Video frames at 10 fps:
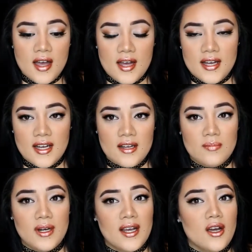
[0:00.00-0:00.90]

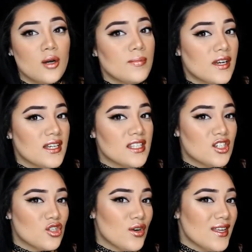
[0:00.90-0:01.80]
But I hope you guys
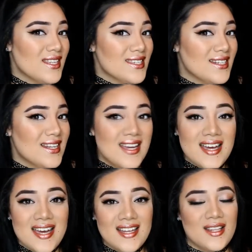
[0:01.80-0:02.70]
enjoy this
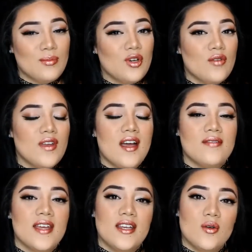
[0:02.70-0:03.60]
look. Let me know if you have
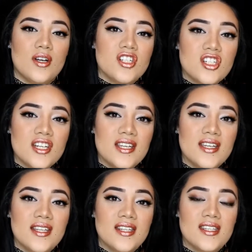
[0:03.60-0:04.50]
any
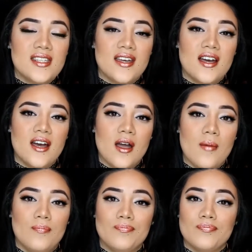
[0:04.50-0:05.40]
questions,
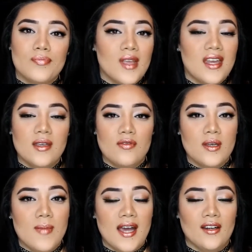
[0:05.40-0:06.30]
any
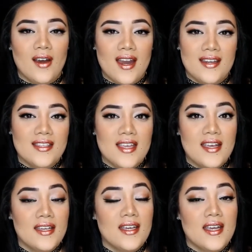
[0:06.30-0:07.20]
feedback or
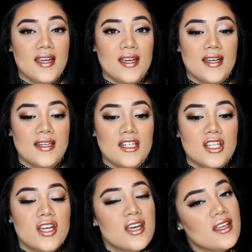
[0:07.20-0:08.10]
anything, and
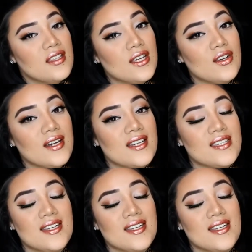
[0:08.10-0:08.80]
thank you guys